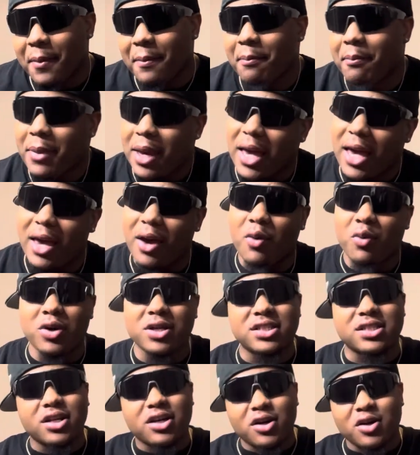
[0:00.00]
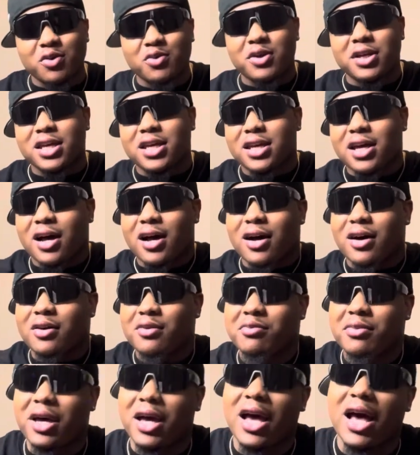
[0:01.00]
Man, what's up with it, y'all? Man,